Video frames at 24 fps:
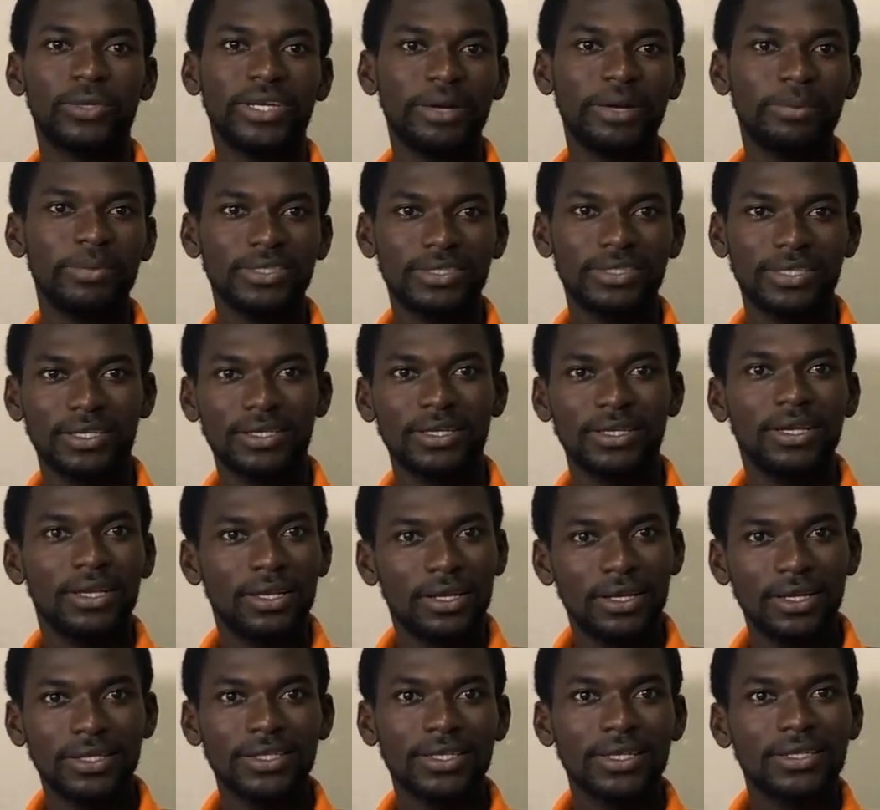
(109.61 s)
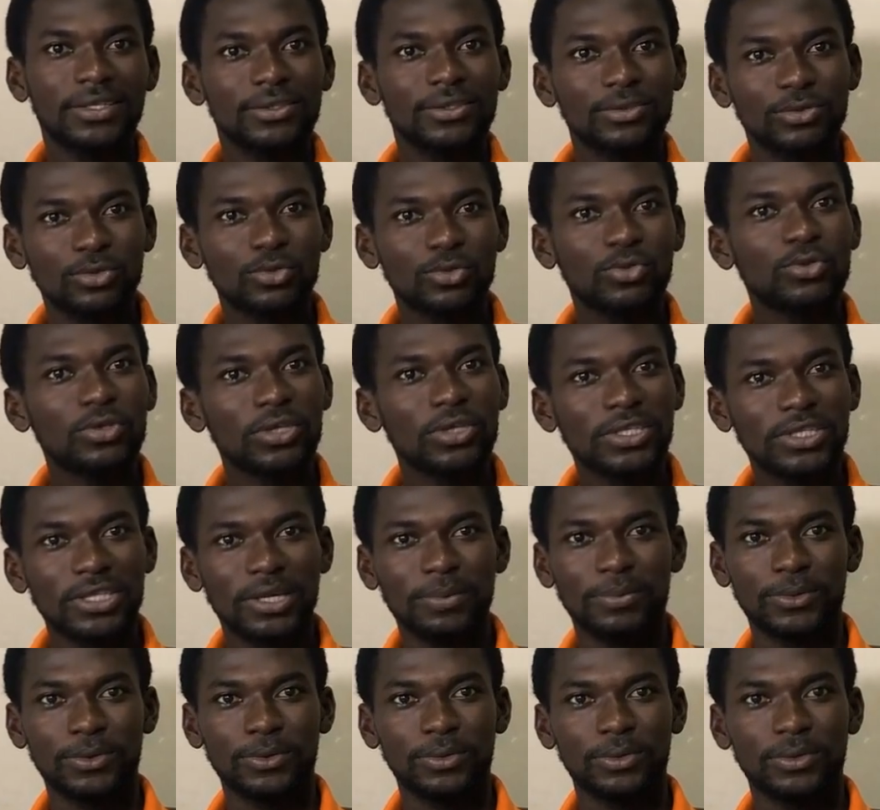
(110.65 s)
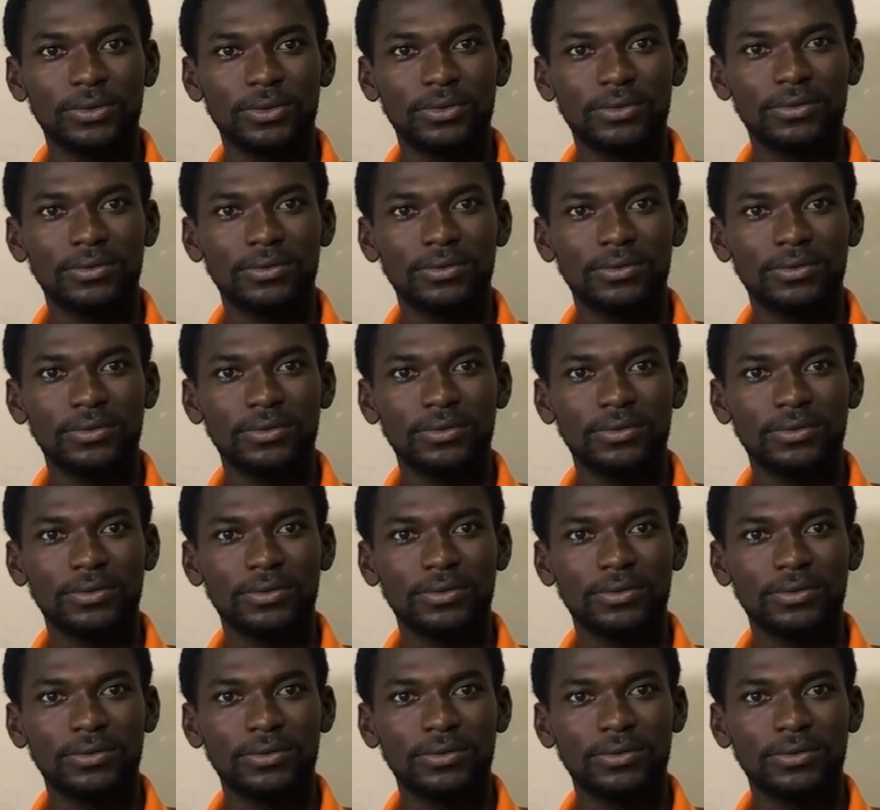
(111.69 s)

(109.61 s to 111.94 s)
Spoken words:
that being said, let's get into this episode.